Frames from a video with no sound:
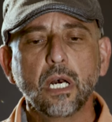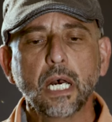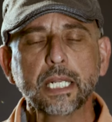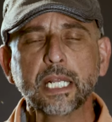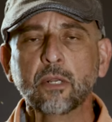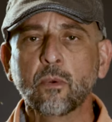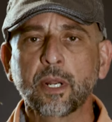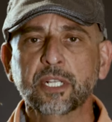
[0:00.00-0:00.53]

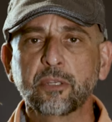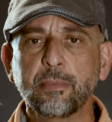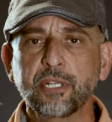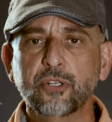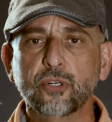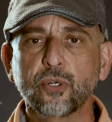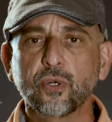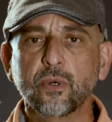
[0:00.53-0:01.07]
didn't want it to be
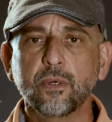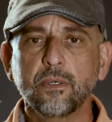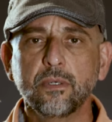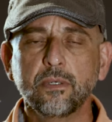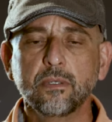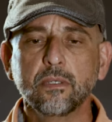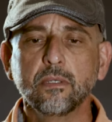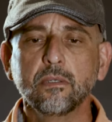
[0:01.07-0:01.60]
true.
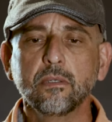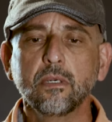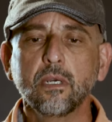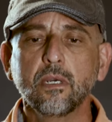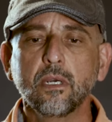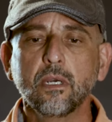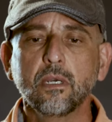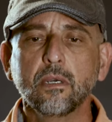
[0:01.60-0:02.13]

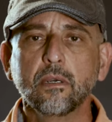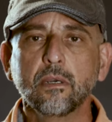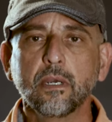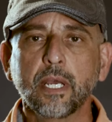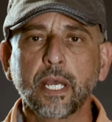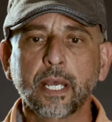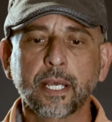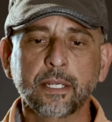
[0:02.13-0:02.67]

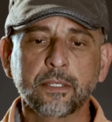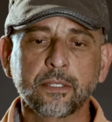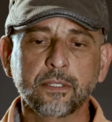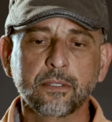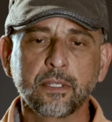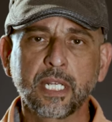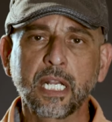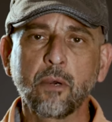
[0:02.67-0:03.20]
And
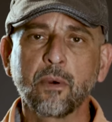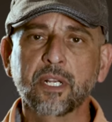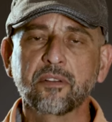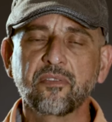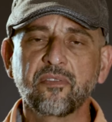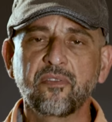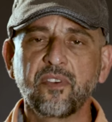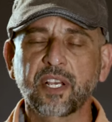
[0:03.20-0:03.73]
then I wanted
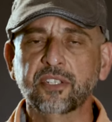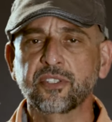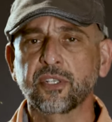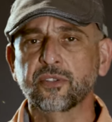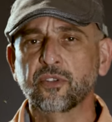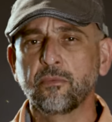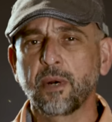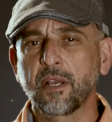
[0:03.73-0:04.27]
to fix
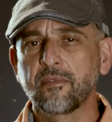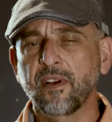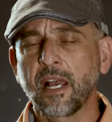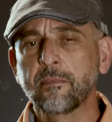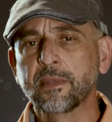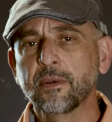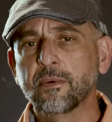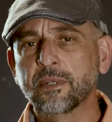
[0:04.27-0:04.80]
it so my
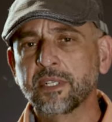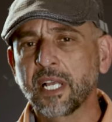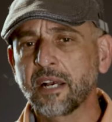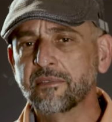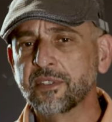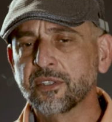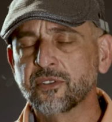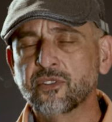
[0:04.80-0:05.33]
family wouldn't
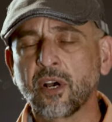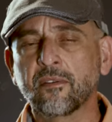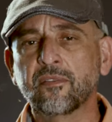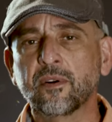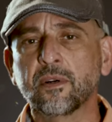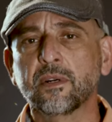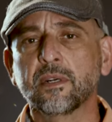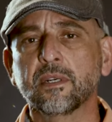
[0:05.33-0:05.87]
have to
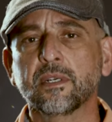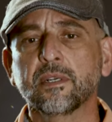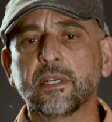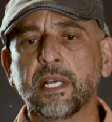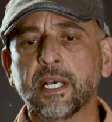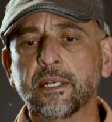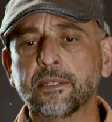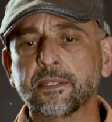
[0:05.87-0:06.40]
suffer
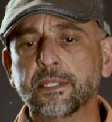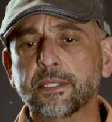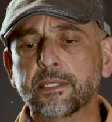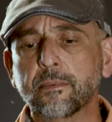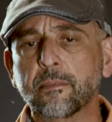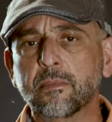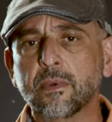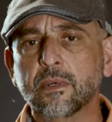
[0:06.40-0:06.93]
and
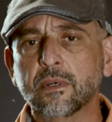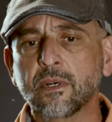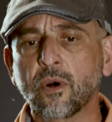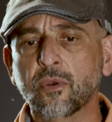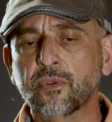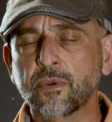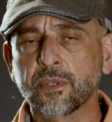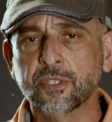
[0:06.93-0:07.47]

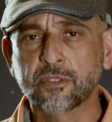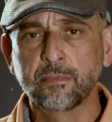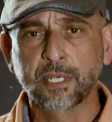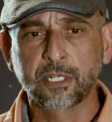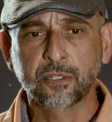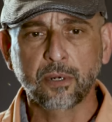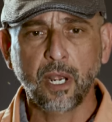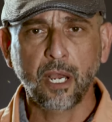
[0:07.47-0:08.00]
go through this
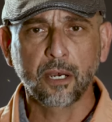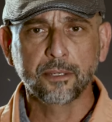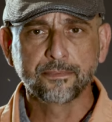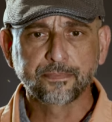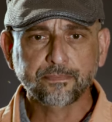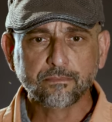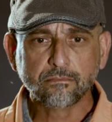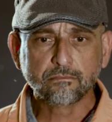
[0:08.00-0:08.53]
big trial.
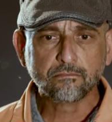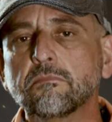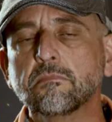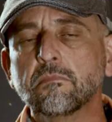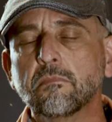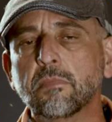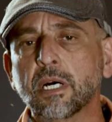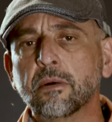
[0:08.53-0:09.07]

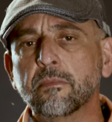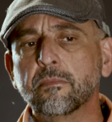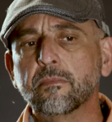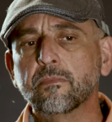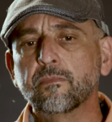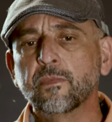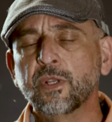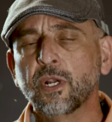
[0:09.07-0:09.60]
But,
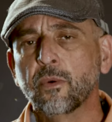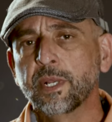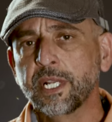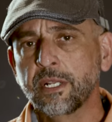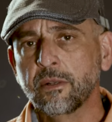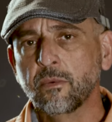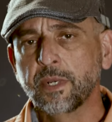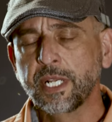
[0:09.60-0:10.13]
you know, we
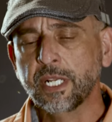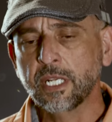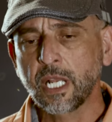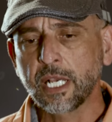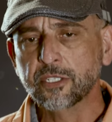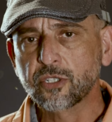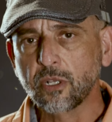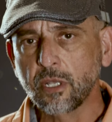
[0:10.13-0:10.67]
didn't
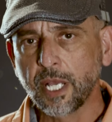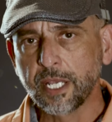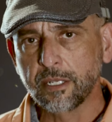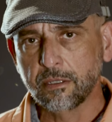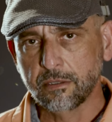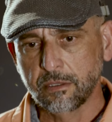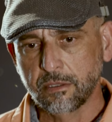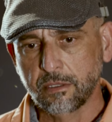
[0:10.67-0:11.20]
isolate.
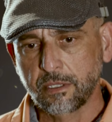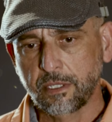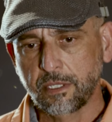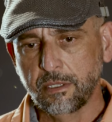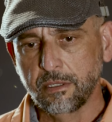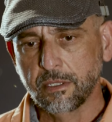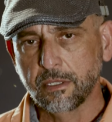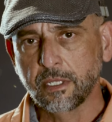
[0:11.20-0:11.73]

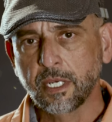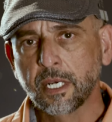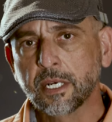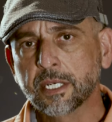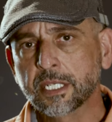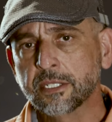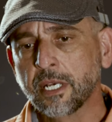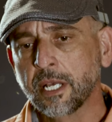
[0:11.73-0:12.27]

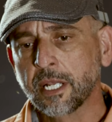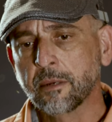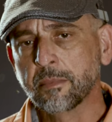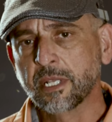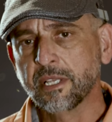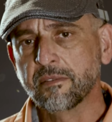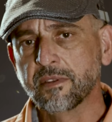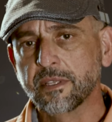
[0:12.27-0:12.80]
And I
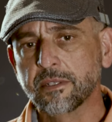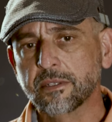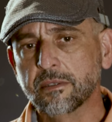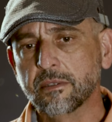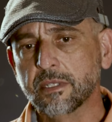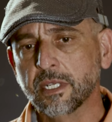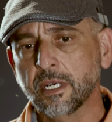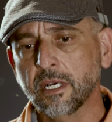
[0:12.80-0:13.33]
believe
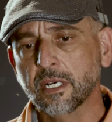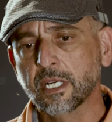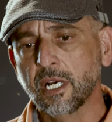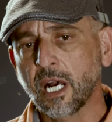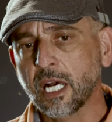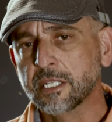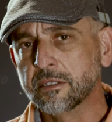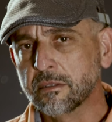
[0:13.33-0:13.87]
that
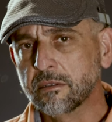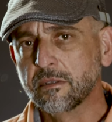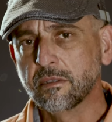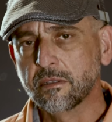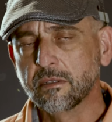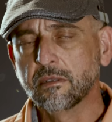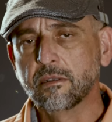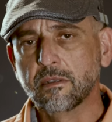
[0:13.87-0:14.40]
God
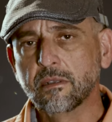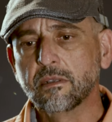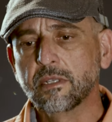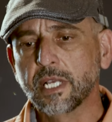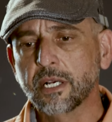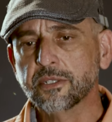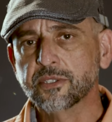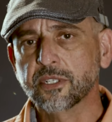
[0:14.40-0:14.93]

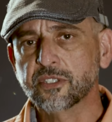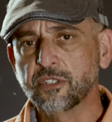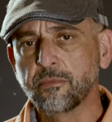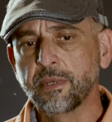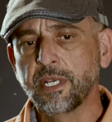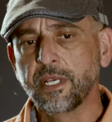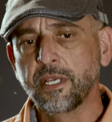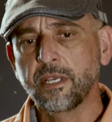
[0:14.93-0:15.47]
tells us
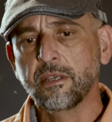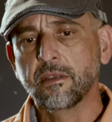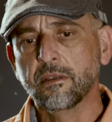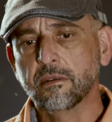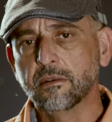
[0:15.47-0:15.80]
to